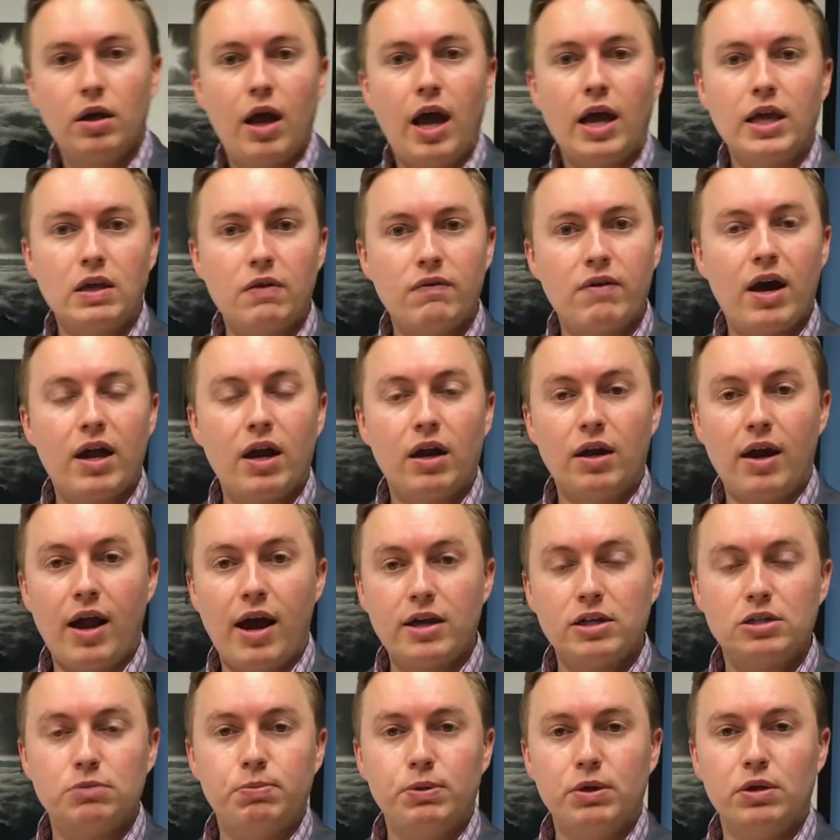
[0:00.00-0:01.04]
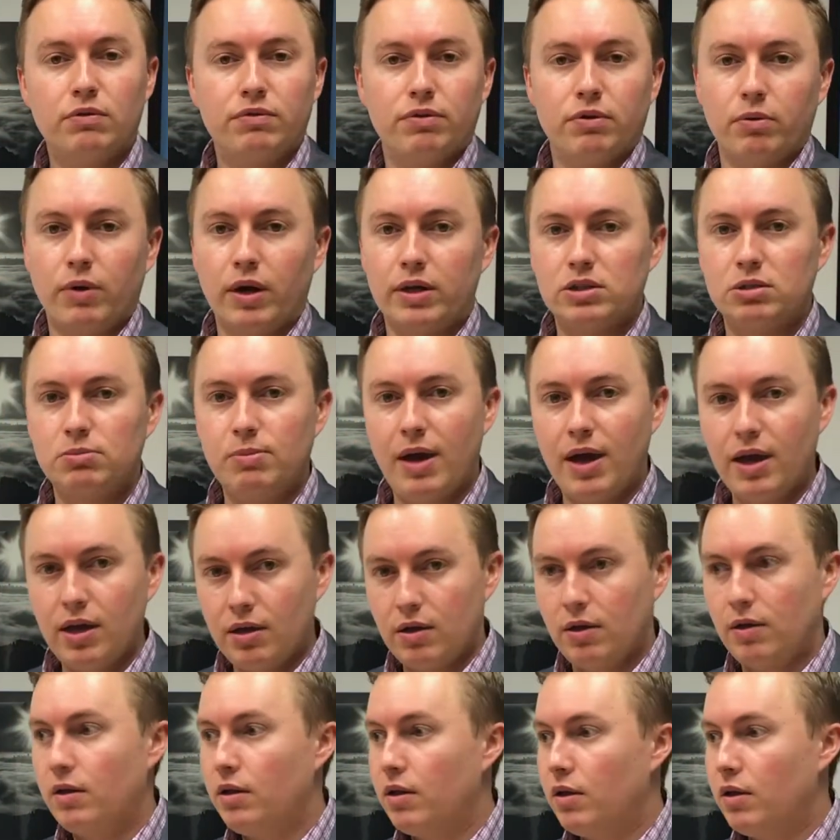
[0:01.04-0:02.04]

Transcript: And you've got a nice, beautiful resume.